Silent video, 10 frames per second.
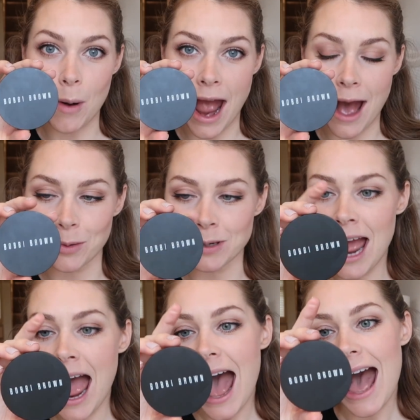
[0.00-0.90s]
Brown
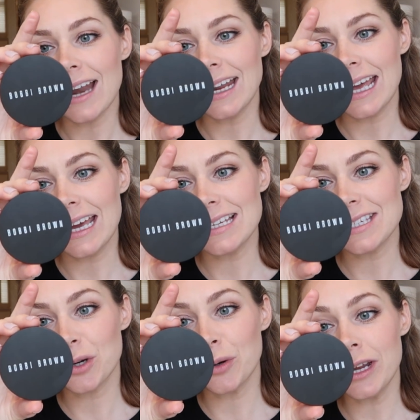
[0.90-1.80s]
and it
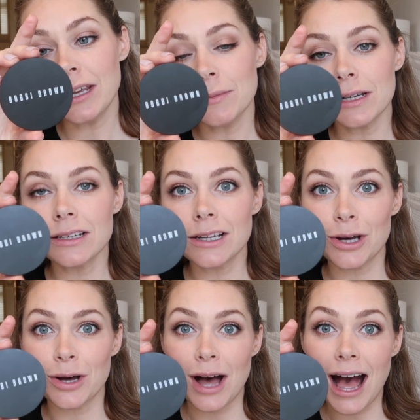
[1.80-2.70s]
is cream
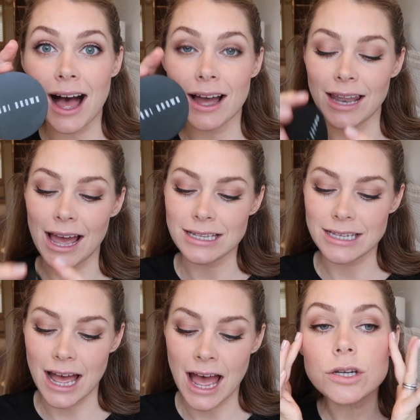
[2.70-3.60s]
glow
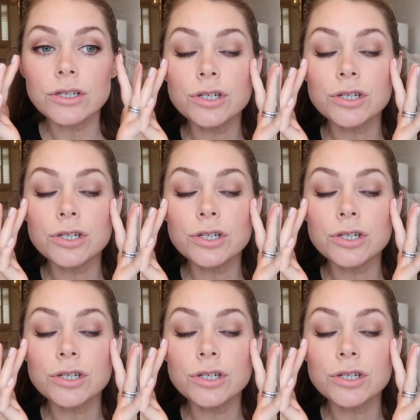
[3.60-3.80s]
highlighter.